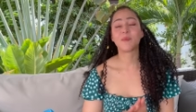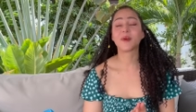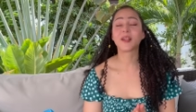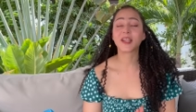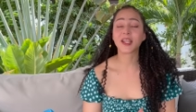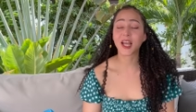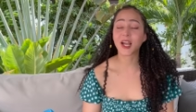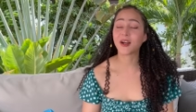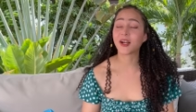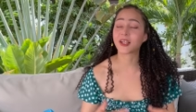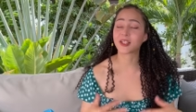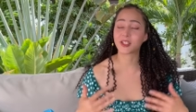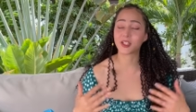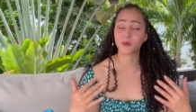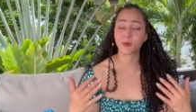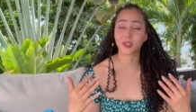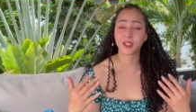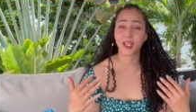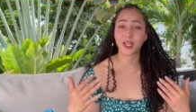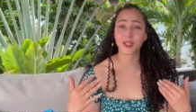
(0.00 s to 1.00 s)
but now actually
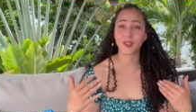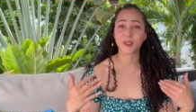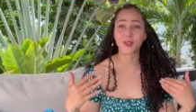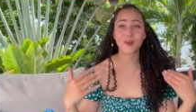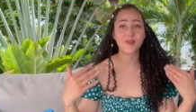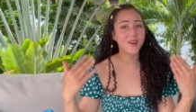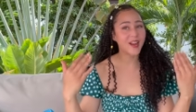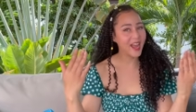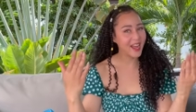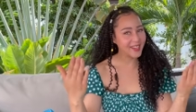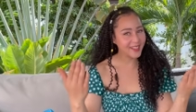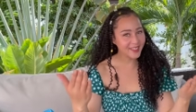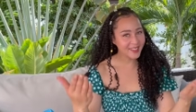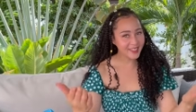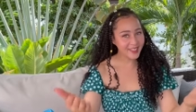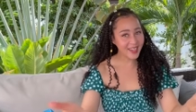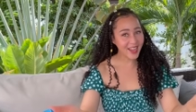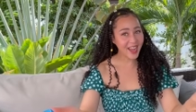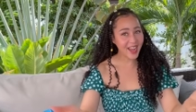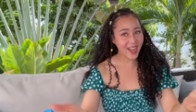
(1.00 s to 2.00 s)
Rosetta Stone has
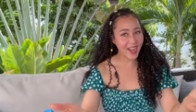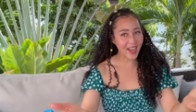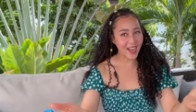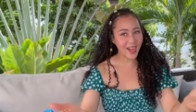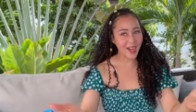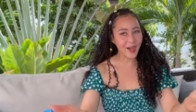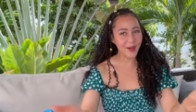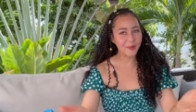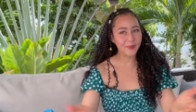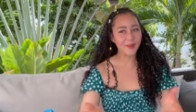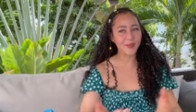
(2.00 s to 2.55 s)
an app.